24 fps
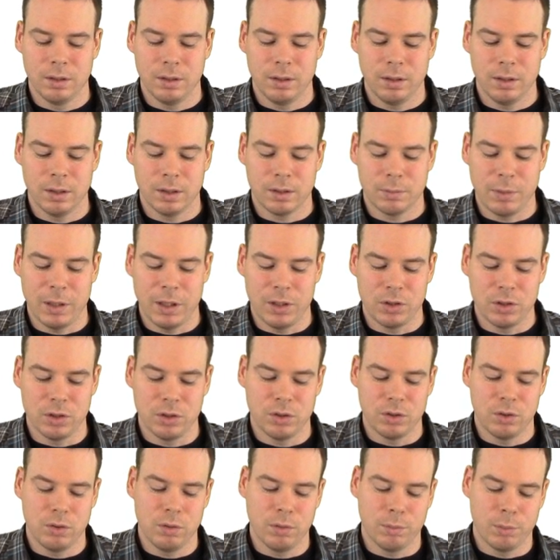expansions
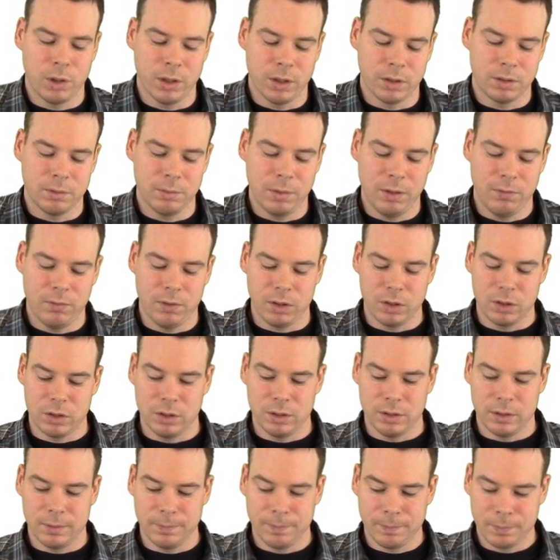to approximate
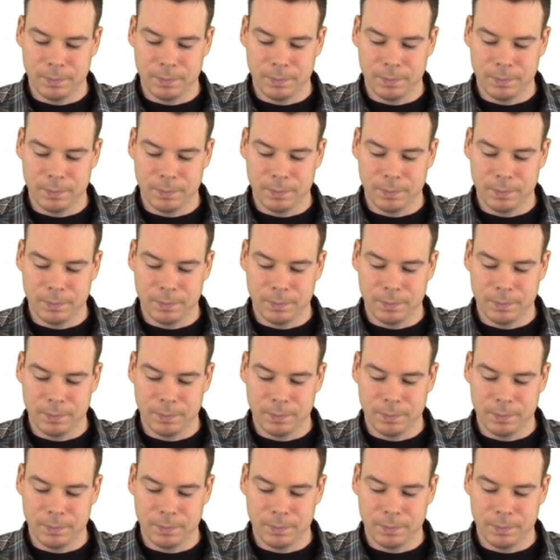functions.